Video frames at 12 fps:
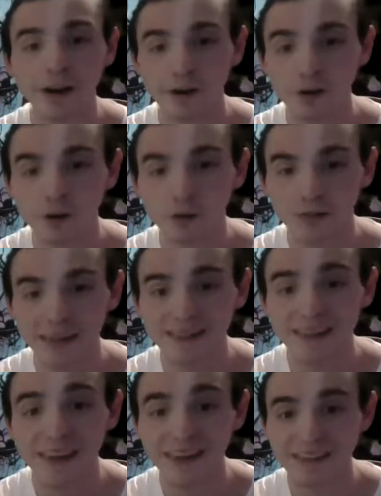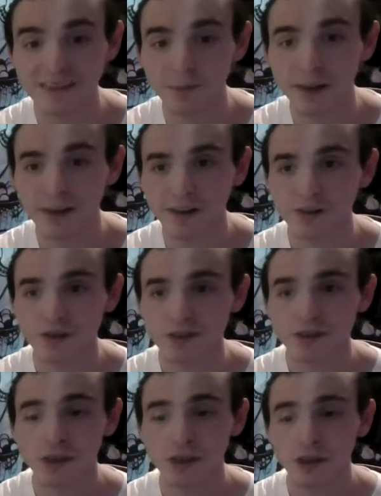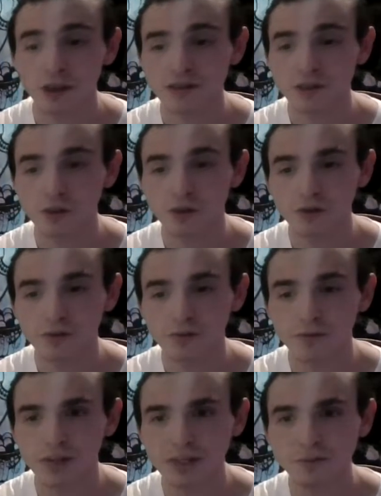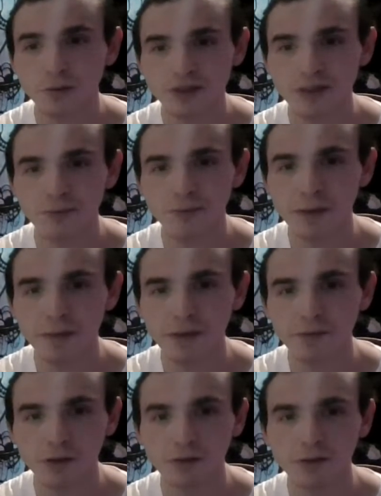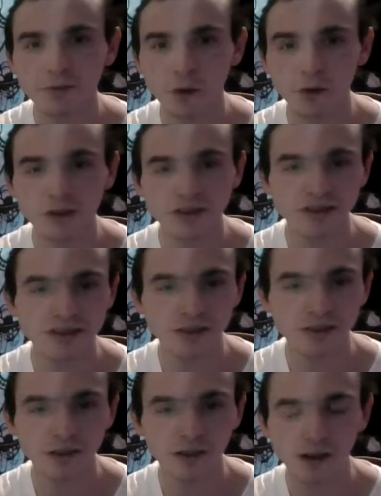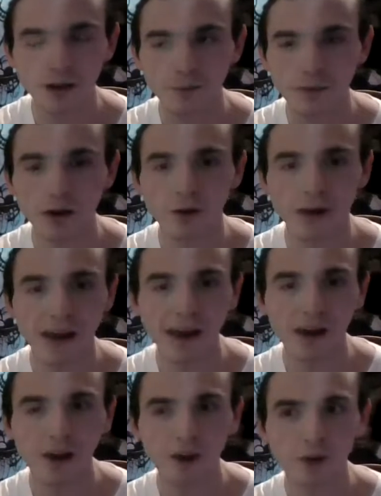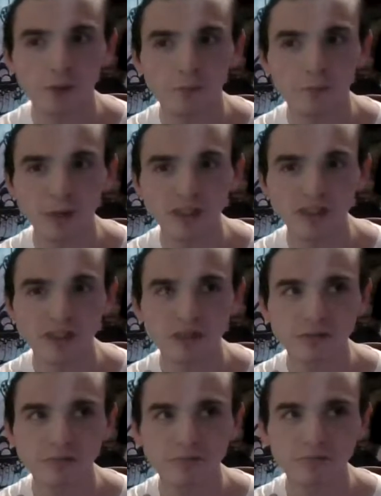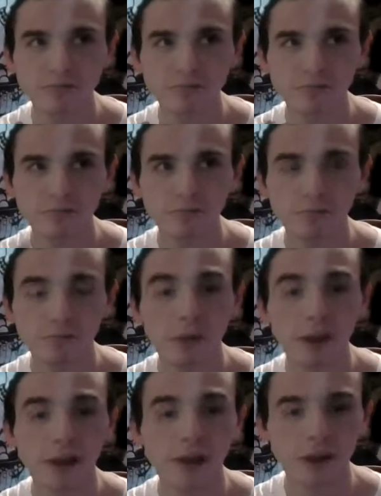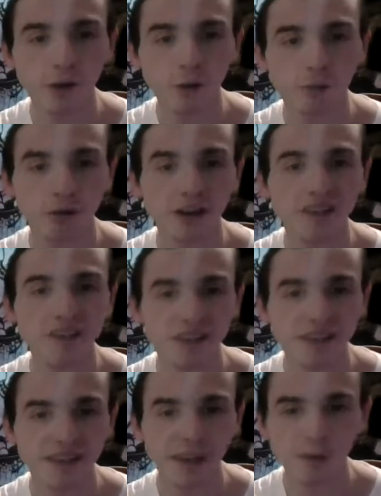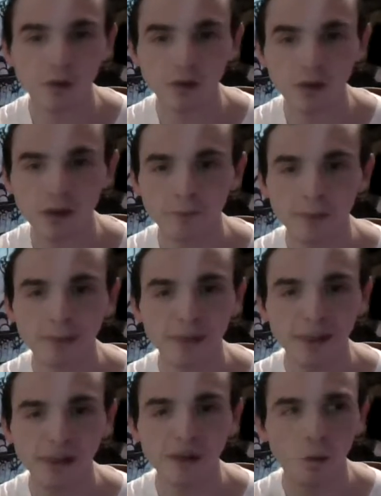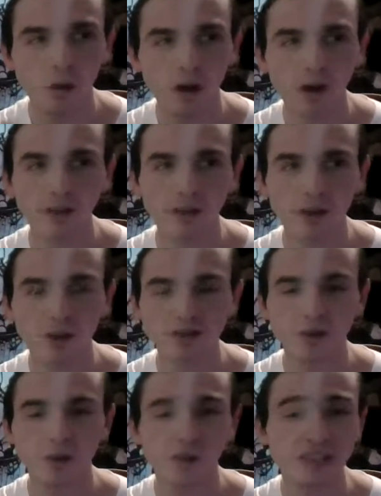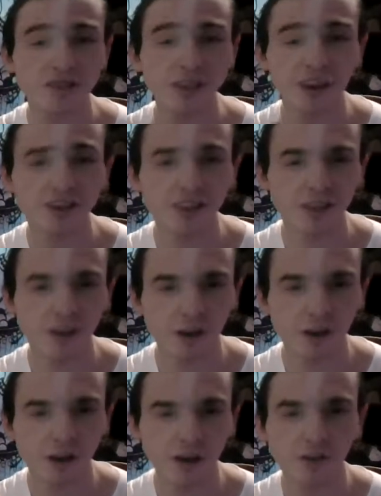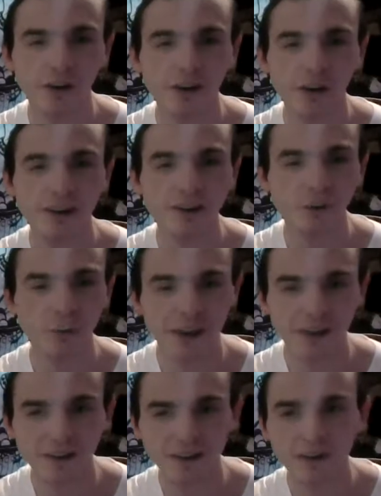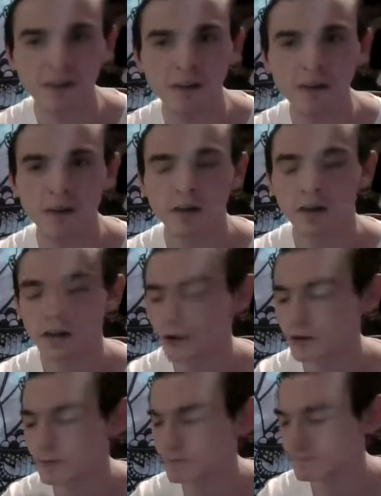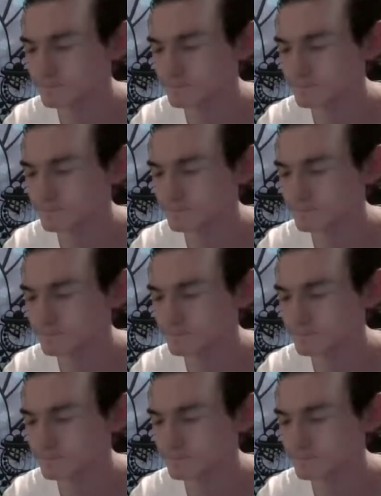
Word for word: you like the Ace of Pentacles. So this person may be really focused about how much money you bring to the table. Maybe they want, you know, someone that's very secure, very independent, you know,